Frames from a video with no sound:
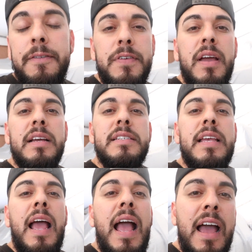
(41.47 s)
if you guys
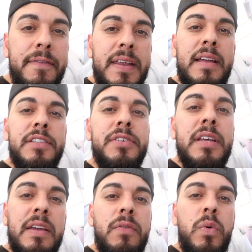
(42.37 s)
haven't entered the
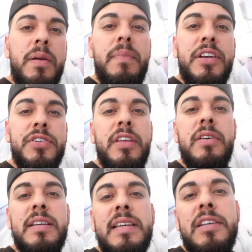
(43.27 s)
giveaway, make sure that you
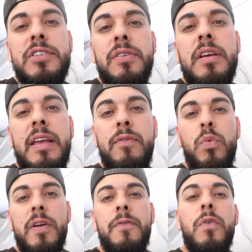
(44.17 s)
guys enter the
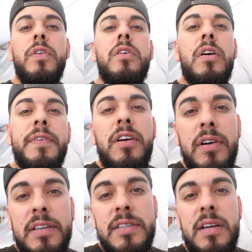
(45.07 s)
giveaway for the Carbon R
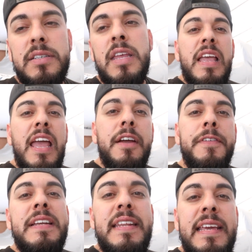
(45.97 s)
exhaust.
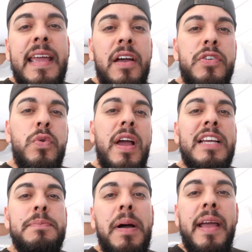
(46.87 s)
Every decal you
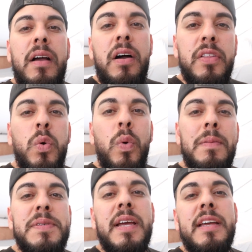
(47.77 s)
guys buy on the
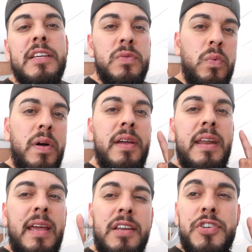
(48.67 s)
website is one
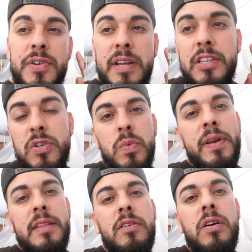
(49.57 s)
entry to
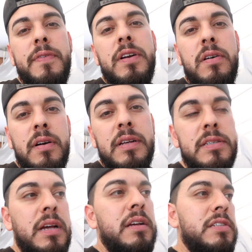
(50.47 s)
winning the Carbon R
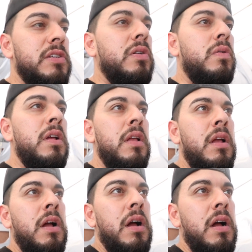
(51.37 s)
exhaust. So
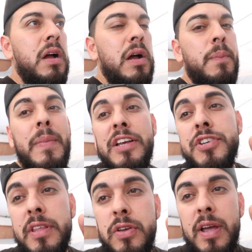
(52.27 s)
Uh, make
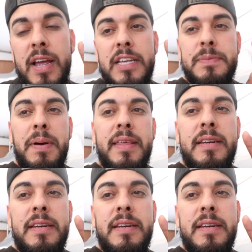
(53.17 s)
sure that you guys buy the